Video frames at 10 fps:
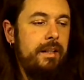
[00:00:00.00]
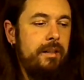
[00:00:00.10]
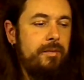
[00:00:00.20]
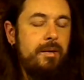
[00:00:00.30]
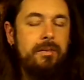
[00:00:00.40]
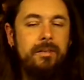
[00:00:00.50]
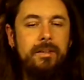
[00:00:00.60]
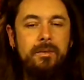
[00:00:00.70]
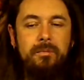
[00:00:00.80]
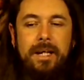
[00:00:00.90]
if
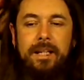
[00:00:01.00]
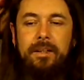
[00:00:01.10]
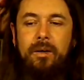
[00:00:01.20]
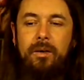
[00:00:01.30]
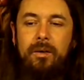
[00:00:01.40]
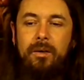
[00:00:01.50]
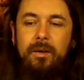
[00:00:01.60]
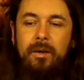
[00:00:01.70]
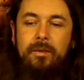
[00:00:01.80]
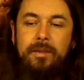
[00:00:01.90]
everyone who made
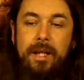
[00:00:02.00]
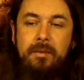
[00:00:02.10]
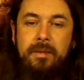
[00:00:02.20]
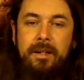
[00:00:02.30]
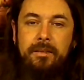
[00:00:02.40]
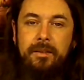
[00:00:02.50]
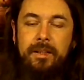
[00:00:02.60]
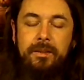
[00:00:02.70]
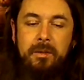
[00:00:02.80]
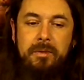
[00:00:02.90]
over that amount
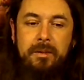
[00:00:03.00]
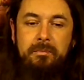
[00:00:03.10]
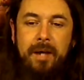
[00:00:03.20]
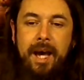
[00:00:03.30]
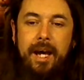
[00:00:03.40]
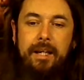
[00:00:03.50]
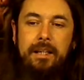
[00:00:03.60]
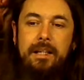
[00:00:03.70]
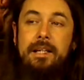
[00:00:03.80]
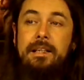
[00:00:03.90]
contributed
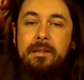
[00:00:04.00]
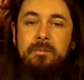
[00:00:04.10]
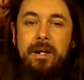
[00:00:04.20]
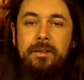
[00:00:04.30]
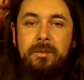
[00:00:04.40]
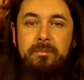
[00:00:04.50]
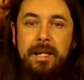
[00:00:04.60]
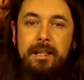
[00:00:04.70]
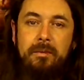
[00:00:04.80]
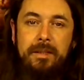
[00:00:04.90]
back the amount to
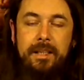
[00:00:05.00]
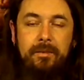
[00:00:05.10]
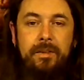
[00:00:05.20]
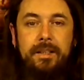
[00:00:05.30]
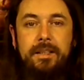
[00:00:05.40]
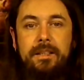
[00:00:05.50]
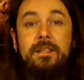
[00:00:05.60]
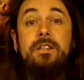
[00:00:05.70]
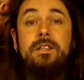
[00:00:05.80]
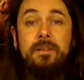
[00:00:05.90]
make up the difference
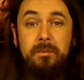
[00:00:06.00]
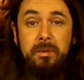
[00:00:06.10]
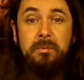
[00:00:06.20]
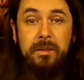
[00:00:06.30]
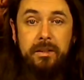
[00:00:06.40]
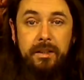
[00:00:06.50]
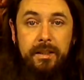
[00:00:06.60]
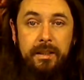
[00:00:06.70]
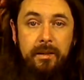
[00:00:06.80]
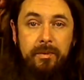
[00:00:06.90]
so that people
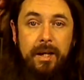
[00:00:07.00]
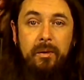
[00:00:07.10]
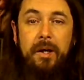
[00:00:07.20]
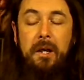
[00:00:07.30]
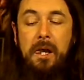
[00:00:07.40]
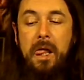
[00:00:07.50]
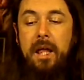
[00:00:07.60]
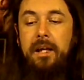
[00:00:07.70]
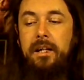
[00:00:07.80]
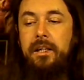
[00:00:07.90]
could live that way
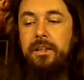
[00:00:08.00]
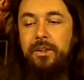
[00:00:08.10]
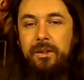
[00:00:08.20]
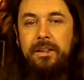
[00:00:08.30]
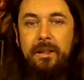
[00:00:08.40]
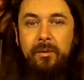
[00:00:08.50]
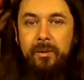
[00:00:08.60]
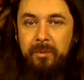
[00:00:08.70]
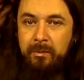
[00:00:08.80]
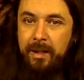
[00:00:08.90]
Sure, they
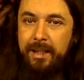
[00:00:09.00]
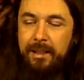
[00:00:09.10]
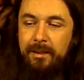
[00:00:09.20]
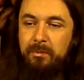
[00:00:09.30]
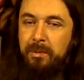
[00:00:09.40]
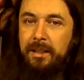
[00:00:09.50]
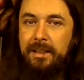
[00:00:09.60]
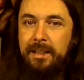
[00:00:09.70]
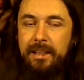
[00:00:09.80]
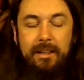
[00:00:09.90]
wouldn't be making a
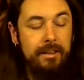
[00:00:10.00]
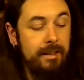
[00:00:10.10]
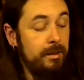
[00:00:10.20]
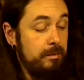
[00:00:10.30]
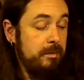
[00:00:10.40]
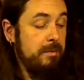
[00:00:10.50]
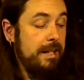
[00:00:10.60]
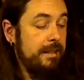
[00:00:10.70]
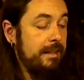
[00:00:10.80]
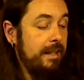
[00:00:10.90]
billion a year. They'd only be
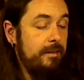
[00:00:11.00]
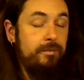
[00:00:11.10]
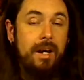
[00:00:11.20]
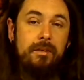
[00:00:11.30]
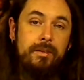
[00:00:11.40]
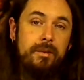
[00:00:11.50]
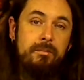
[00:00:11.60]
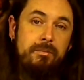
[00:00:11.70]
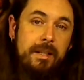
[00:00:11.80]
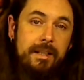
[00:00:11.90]
making like
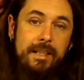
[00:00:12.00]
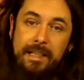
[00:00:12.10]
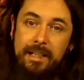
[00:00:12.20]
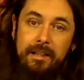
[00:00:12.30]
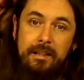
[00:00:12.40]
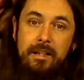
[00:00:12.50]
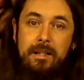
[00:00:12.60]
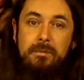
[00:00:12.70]
500 million a year.